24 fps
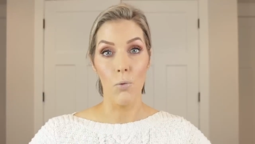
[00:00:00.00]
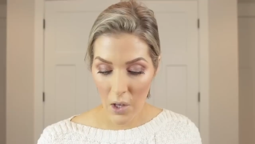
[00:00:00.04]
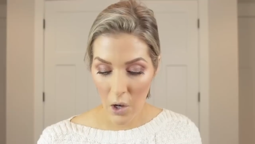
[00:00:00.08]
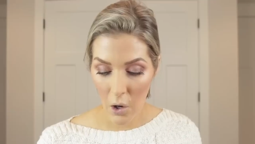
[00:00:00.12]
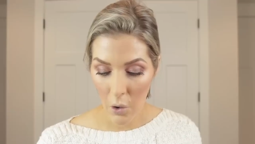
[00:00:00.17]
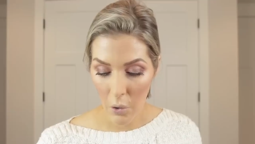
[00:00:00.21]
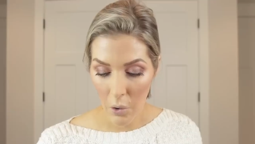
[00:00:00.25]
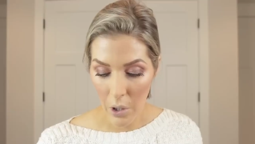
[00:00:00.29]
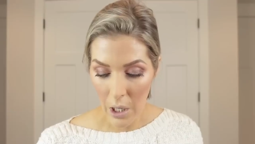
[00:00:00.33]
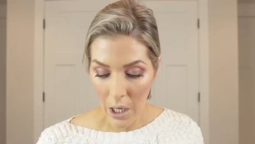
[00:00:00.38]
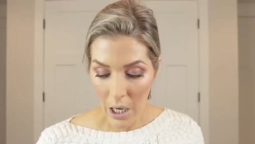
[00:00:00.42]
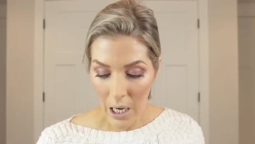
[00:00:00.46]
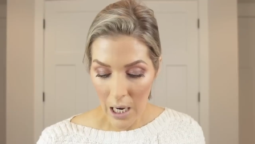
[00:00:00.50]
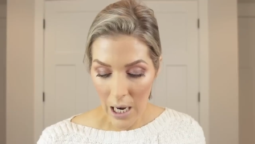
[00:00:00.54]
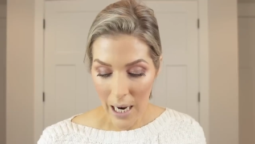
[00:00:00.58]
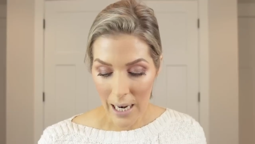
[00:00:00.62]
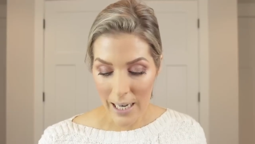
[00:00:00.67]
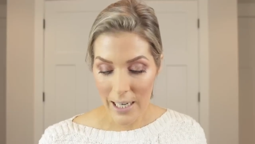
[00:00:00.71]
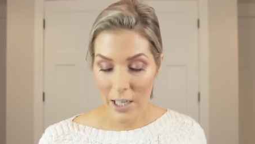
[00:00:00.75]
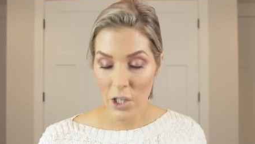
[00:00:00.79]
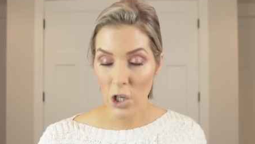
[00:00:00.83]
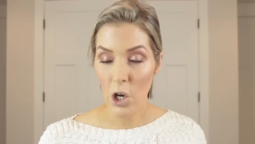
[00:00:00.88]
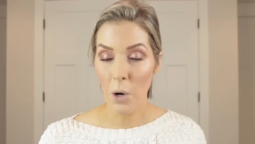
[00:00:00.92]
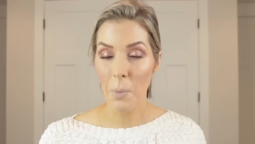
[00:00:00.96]
So I
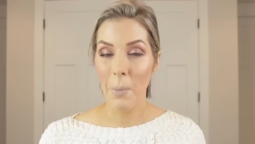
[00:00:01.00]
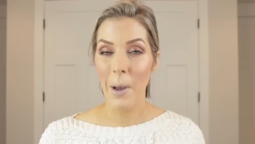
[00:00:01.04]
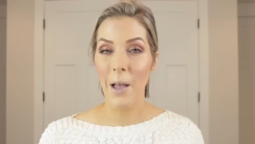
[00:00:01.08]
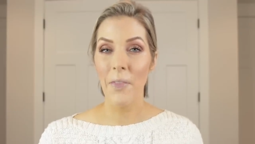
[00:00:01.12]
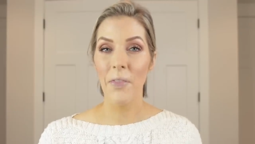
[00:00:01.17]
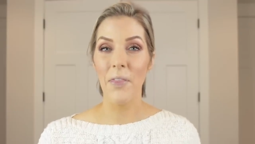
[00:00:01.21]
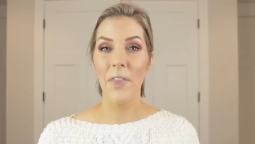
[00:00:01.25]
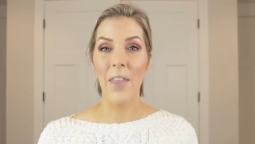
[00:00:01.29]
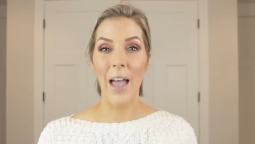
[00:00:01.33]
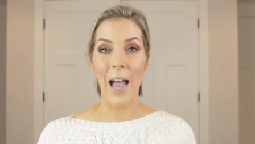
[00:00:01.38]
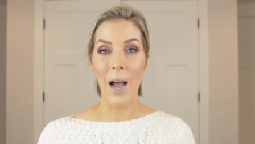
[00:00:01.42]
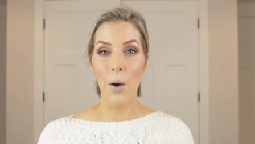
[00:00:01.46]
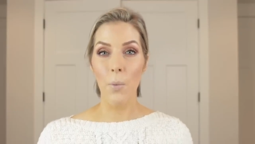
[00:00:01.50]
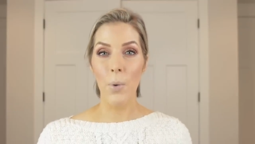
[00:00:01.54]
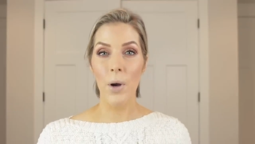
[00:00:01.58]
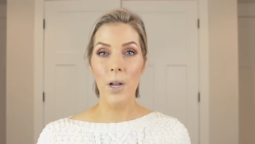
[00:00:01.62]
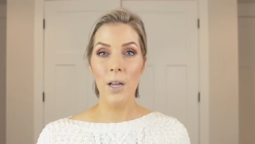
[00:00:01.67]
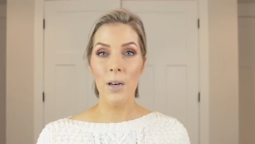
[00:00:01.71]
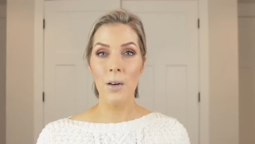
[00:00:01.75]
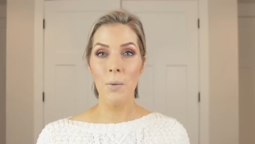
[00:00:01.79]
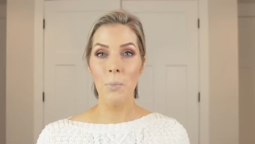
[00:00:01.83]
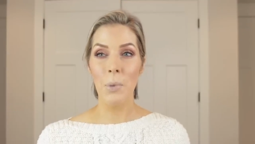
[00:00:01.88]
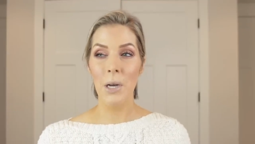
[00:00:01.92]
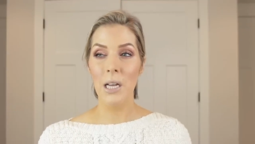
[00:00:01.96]
didn't talk about that
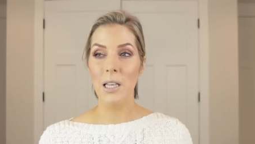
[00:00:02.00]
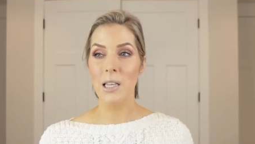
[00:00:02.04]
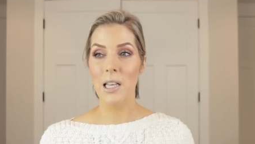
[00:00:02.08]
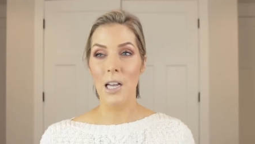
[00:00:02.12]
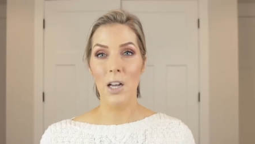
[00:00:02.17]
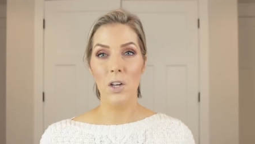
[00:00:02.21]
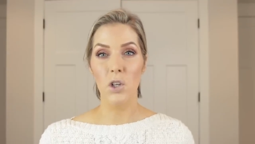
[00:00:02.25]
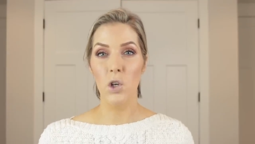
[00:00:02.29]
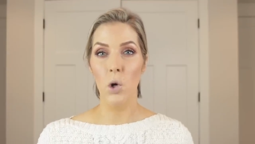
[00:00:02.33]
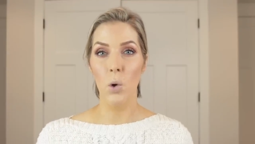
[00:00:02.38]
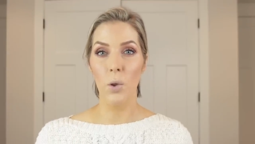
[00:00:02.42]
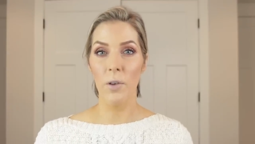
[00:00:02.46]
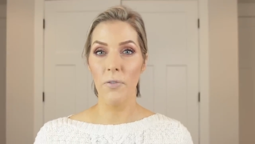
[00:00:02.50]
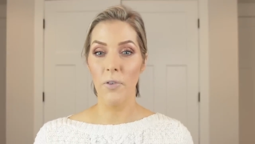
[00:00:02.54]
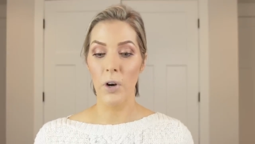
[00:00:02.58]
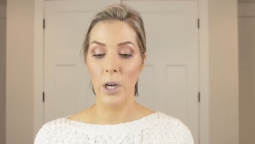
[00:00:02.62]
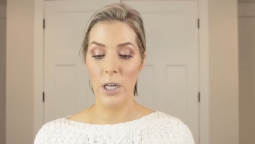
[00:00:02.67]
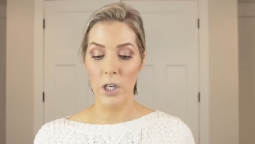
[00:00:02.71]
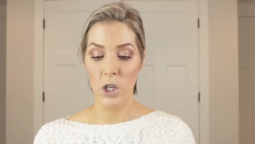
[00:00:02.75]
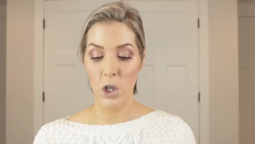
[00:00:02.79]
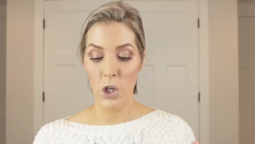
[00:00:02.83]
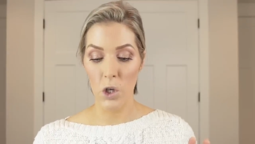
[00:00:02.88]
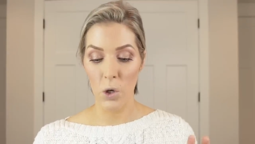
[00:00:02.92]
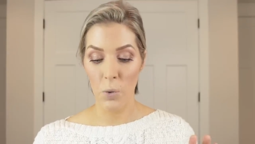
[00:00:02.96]
one because I totally
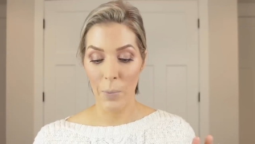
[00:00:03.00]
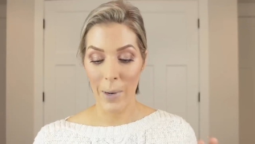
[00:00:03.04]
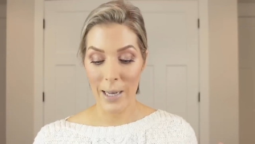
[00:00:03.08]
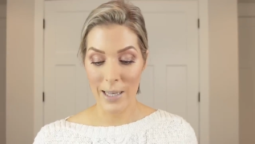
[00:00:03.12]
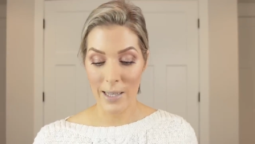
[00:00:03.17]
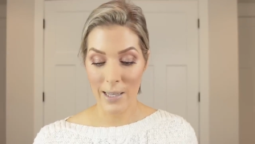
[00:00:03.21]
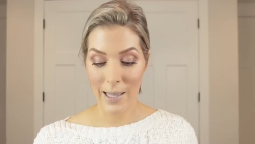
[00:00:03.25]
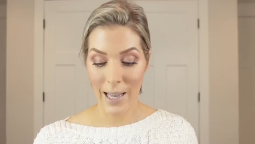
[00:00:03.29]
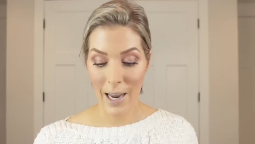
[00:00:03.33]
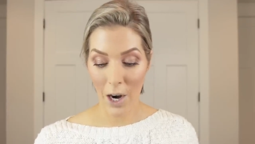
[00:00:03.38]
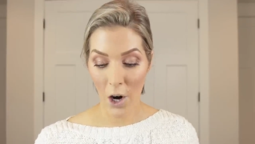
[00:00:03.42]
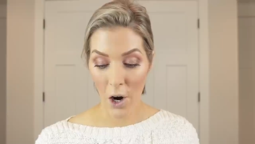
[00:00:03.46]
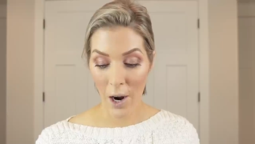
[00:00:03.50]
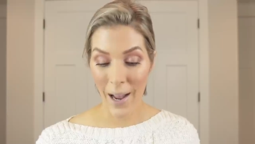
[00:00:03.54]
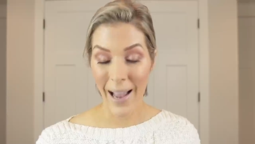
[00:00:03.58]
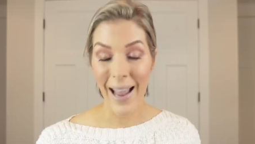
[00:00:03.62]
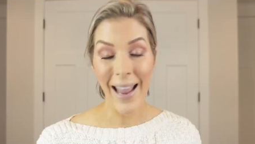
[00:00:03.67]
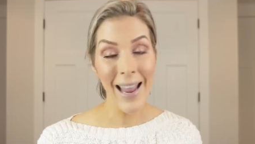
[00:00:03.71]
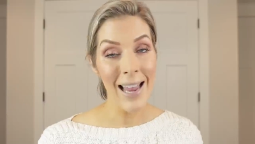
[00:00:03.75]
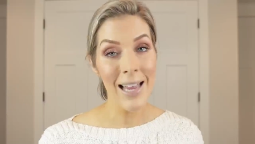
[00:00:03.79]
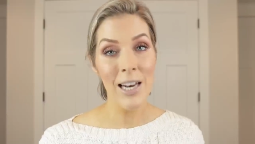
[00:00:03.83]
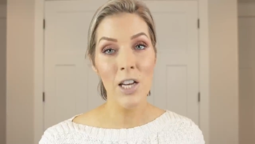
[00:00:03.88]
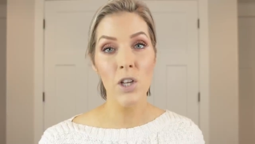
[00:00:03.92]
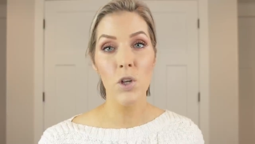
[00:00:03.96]
forgot to do mascara
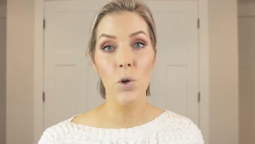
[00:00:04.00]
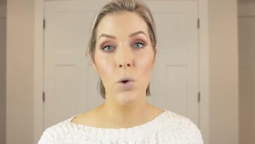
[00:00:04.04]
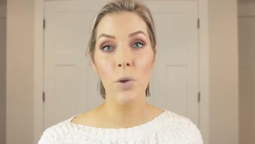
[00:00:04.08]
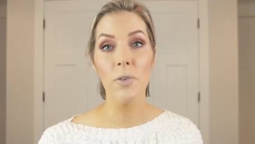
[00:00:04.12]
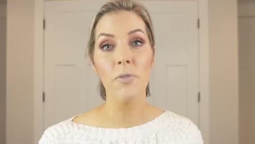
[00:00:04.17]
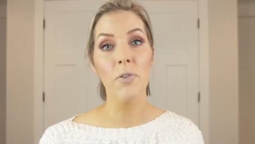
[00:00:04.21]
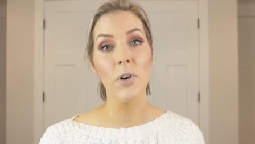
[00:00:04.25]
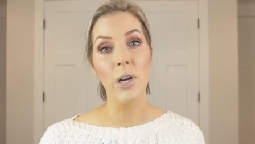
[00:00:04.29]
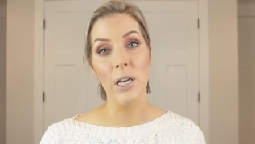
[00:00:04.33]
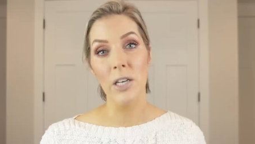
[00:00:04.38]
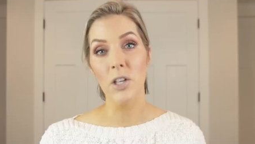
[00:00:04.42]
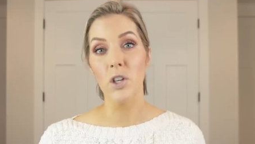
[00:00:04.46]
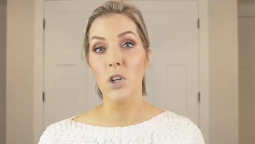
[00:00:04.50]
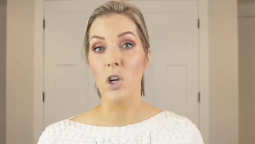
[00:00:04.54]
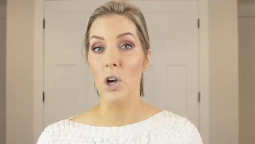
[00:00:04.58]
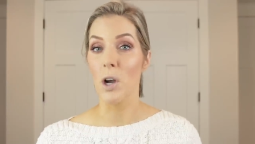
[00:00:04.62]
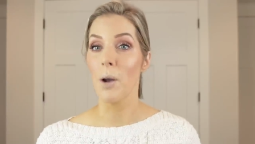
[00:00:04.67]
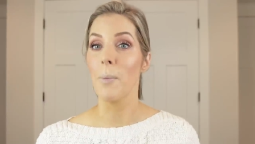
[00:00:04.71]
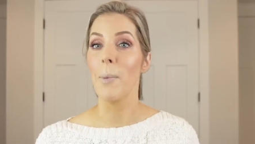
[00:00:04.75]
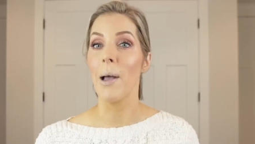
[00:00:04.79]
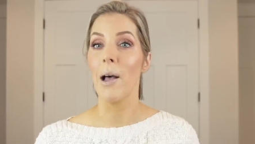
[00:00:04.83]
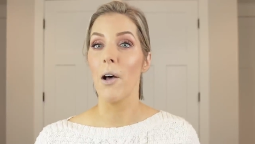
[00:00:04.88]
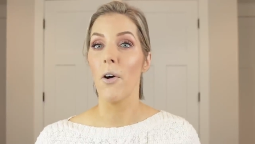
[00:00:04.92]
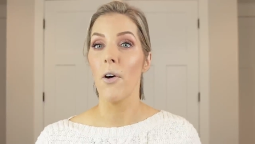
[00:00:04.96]
and I totally forgot to talk
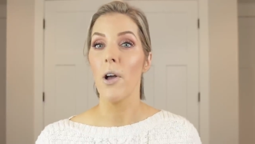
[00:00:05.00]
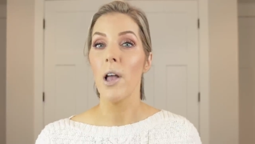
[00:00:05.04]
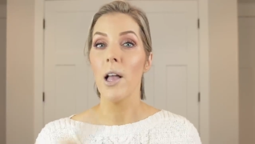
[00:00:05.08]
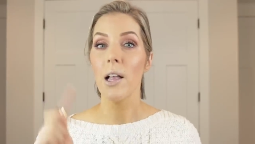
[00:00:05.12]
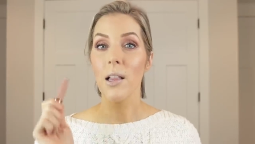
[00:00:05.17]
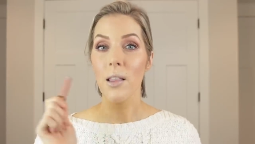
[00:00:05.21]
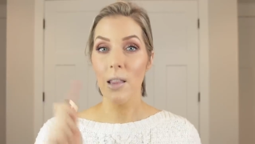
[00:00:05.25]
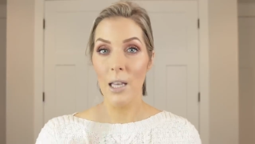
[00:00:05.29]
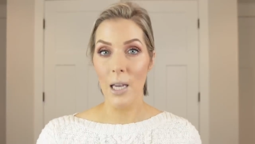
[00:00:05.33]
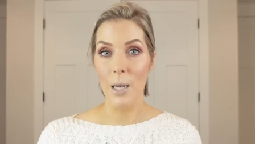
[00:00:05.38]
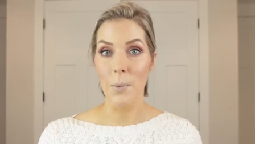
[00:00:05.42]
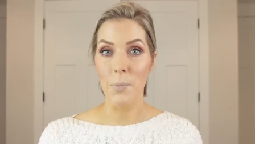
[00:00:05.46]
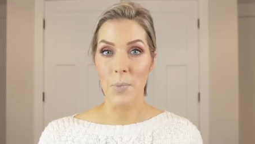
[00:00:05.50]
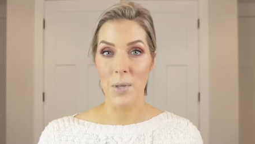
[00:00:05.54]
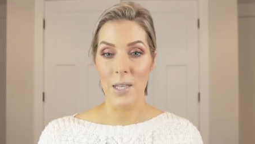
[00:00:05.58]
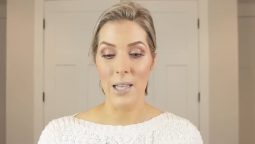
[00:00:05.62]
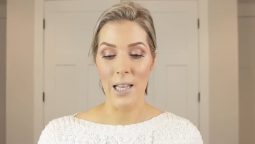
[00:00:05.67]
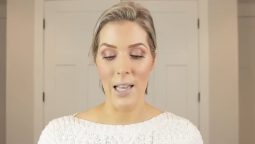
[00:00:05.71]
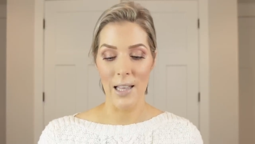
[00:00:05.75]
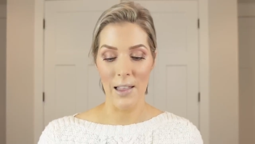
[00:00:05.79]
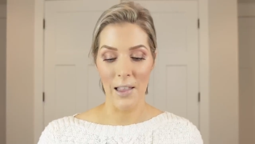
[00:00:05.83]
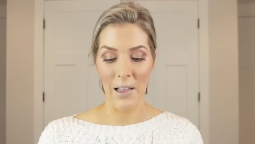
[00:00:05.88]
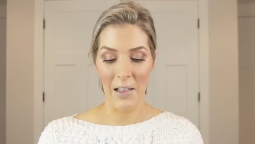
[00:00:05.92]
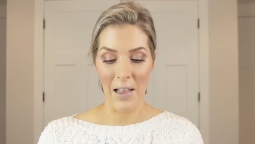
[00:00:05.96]
about lips
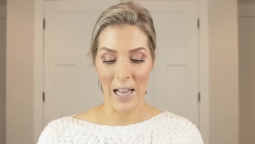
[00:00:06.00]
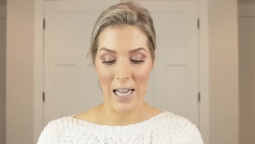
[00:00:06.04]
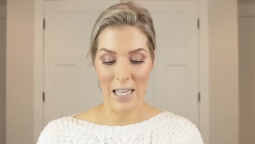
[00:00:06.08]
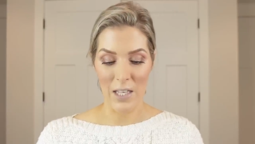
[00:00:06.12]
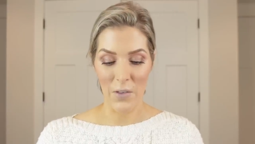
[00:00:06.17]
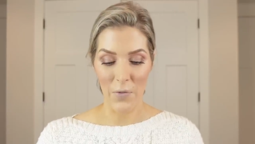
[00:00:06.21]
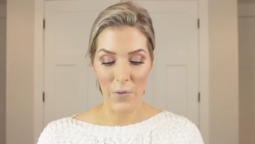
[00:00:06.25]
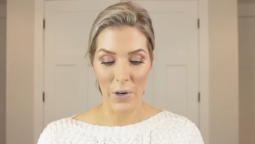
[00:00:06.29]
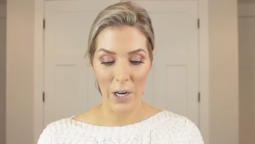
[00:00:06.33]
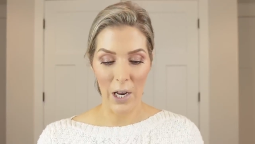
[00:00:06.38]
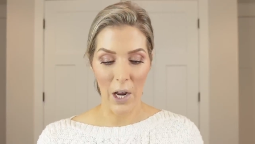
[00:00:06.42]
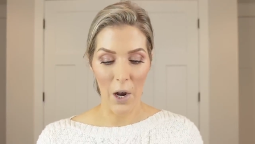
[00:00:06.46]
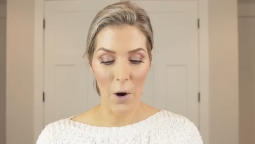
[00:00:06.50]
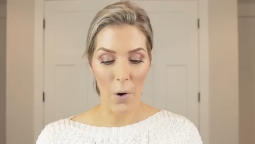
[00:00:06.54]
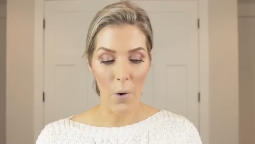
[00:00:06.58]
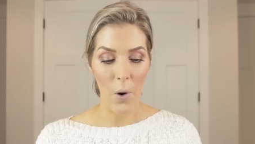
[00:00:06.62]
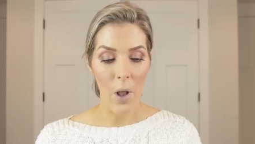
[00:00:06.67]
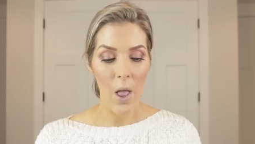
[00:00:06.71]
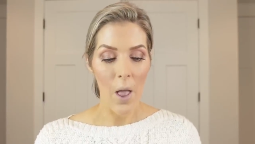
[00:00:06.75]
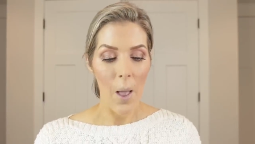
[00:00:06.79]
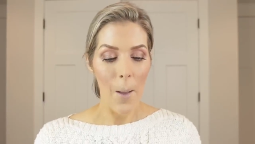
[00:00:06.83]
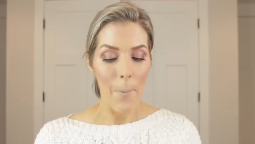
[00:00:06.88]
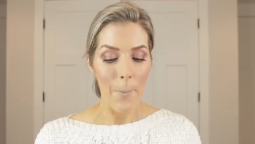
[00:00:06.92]
in the last video.